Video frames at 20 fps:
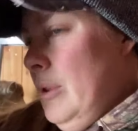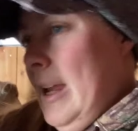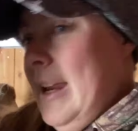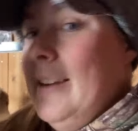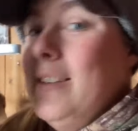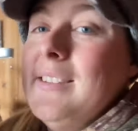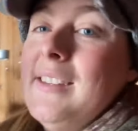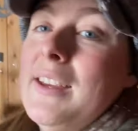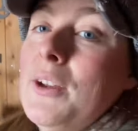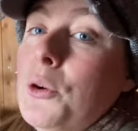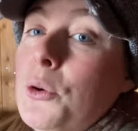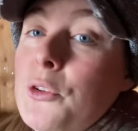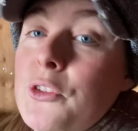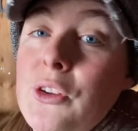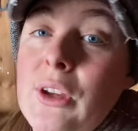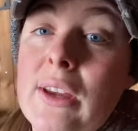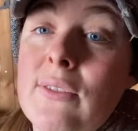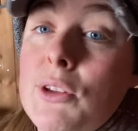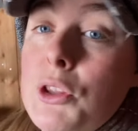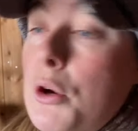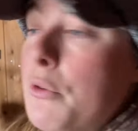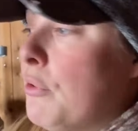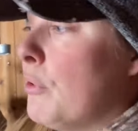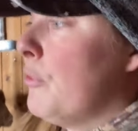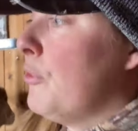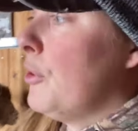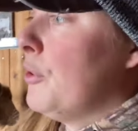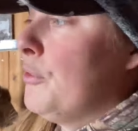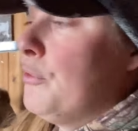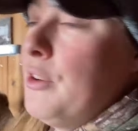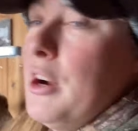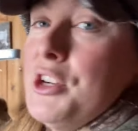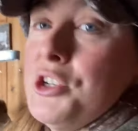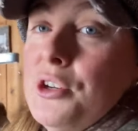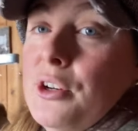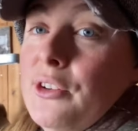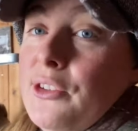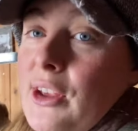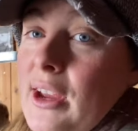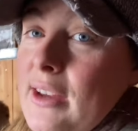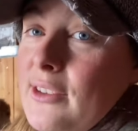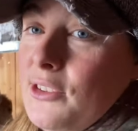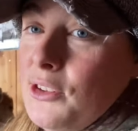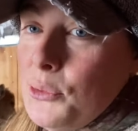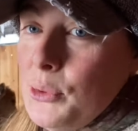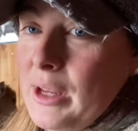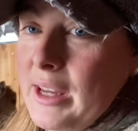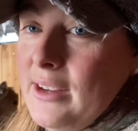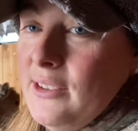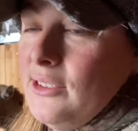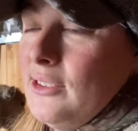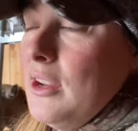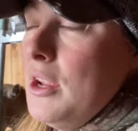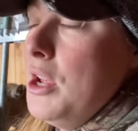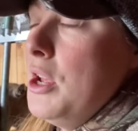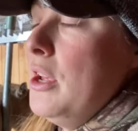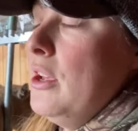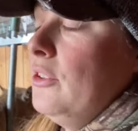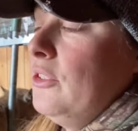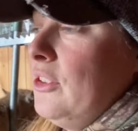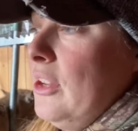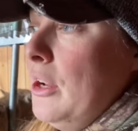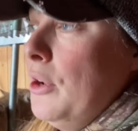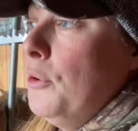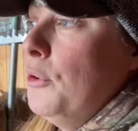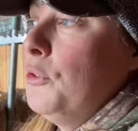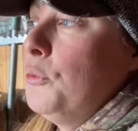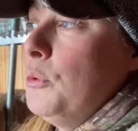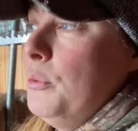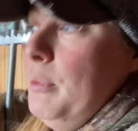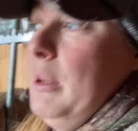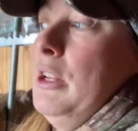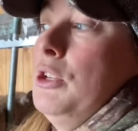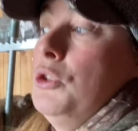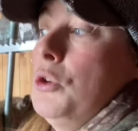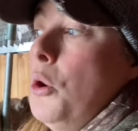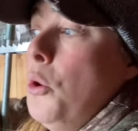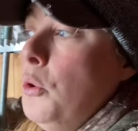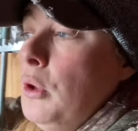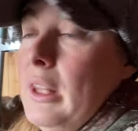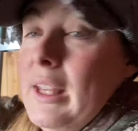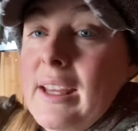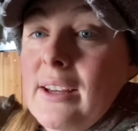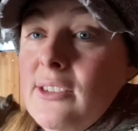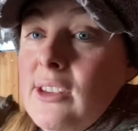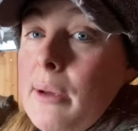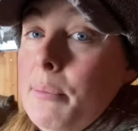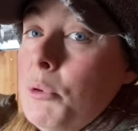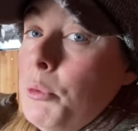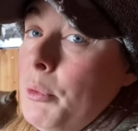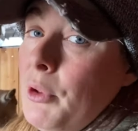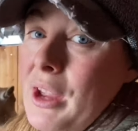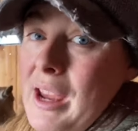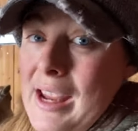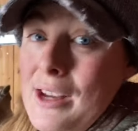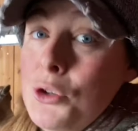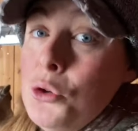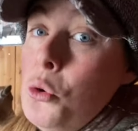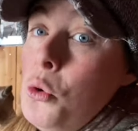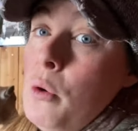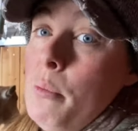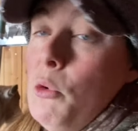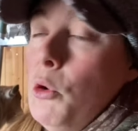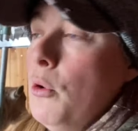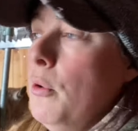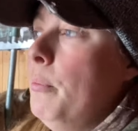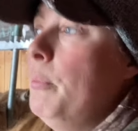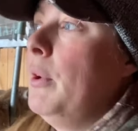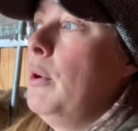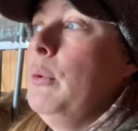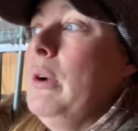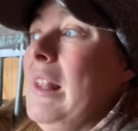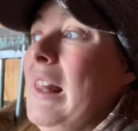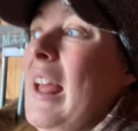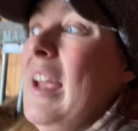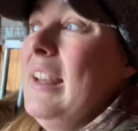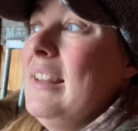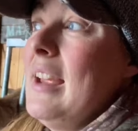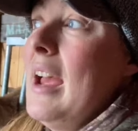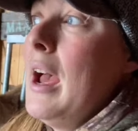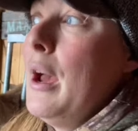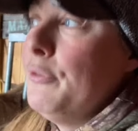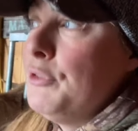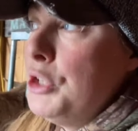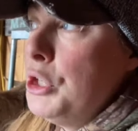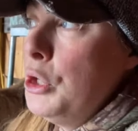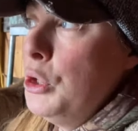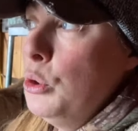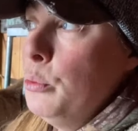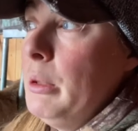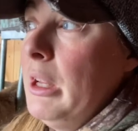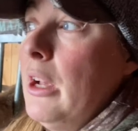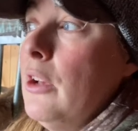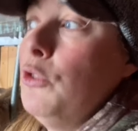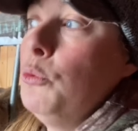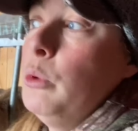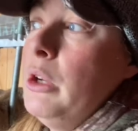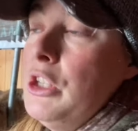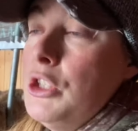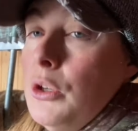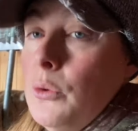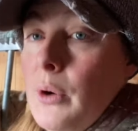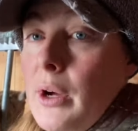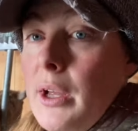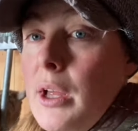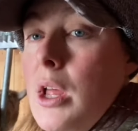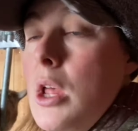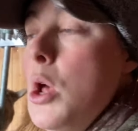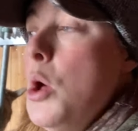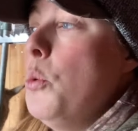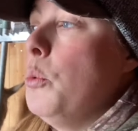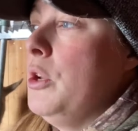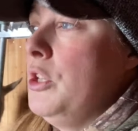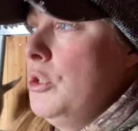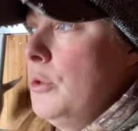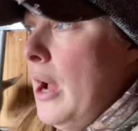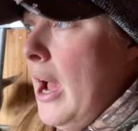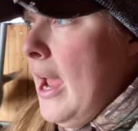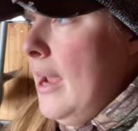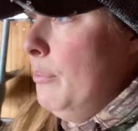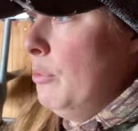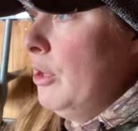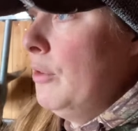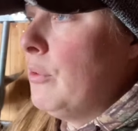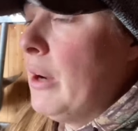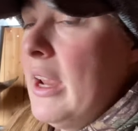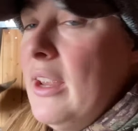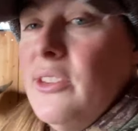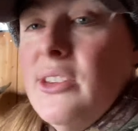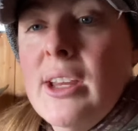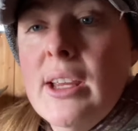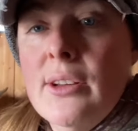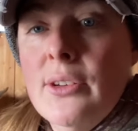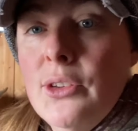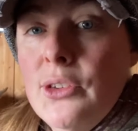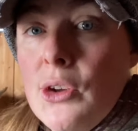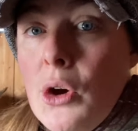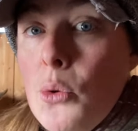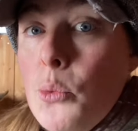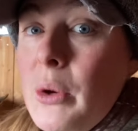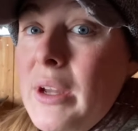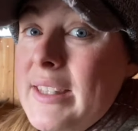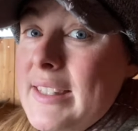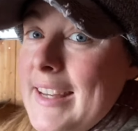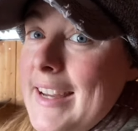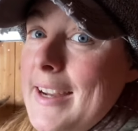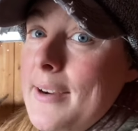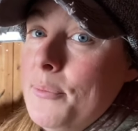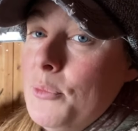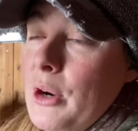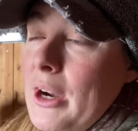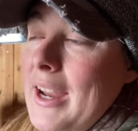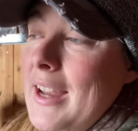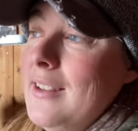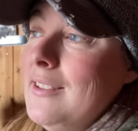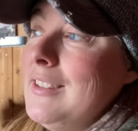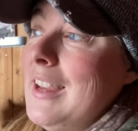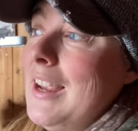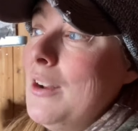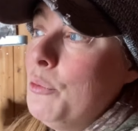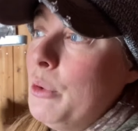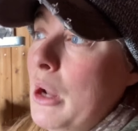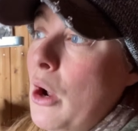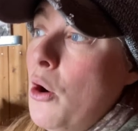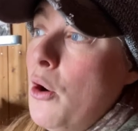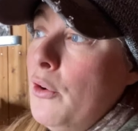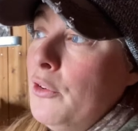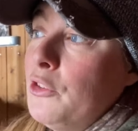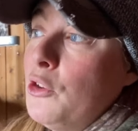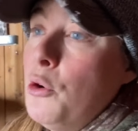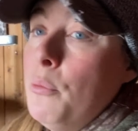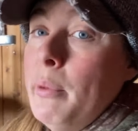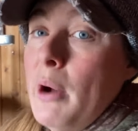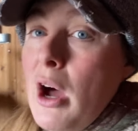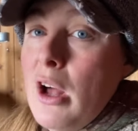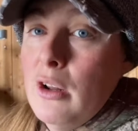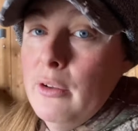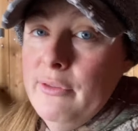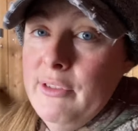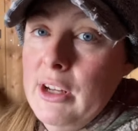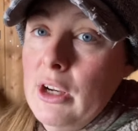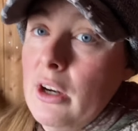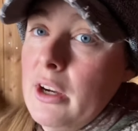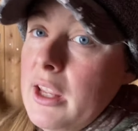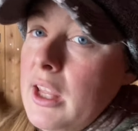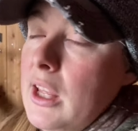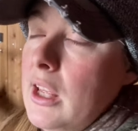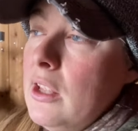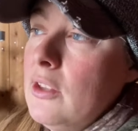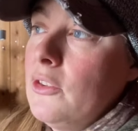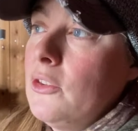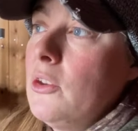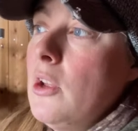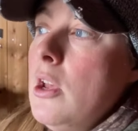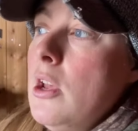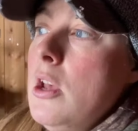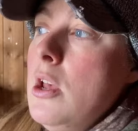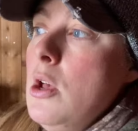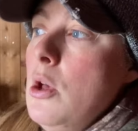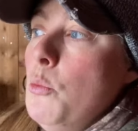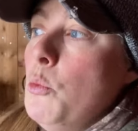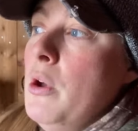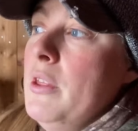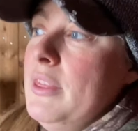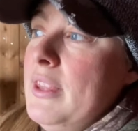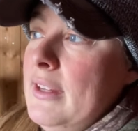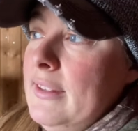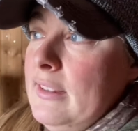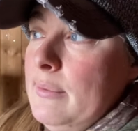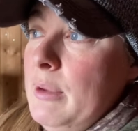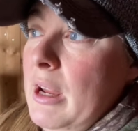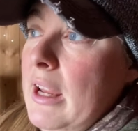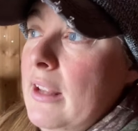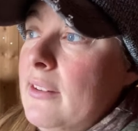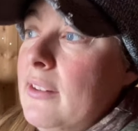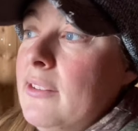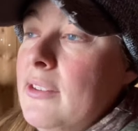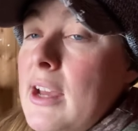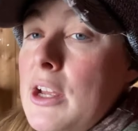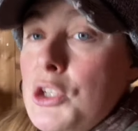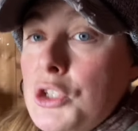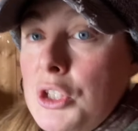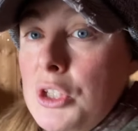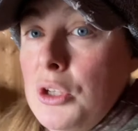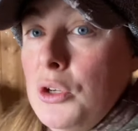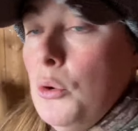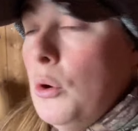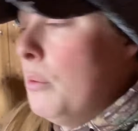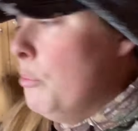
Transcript: like singles, even though for first fresheners like squeaks, singles would be totally acceptable and normal, but we like to have two because we do a we do hybrid raising, so we dam raise and we also bottle feed our kids. What this means is that two are